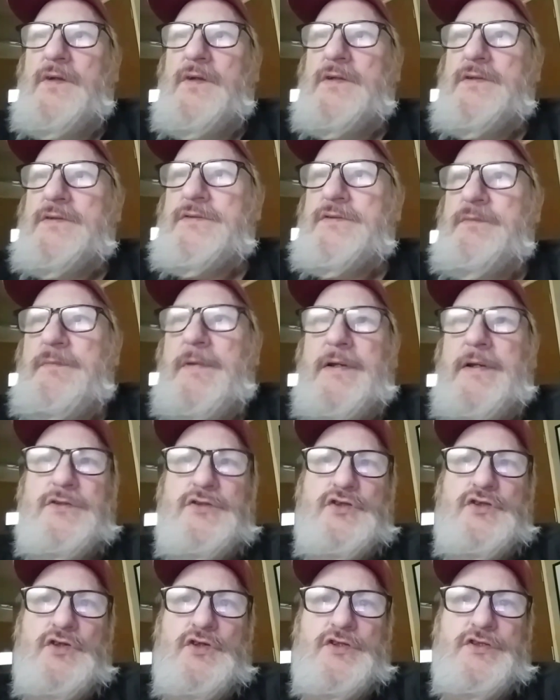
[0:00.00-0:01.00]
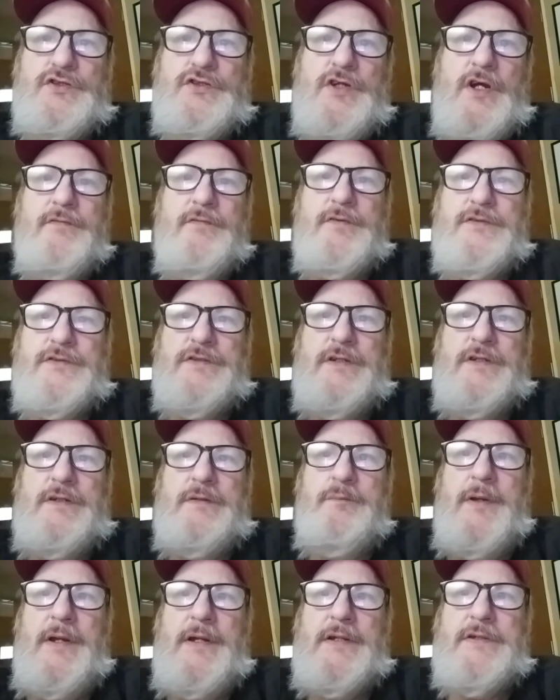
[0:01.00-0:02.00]
because my insurance covers
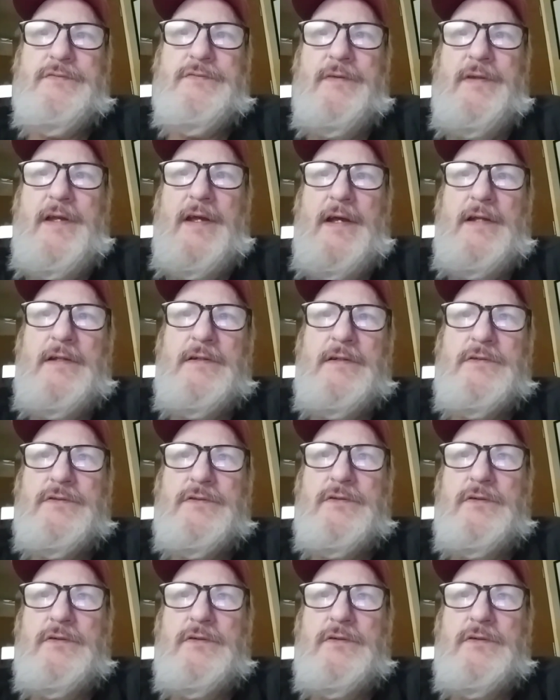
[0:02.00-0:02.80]
it and pays for that.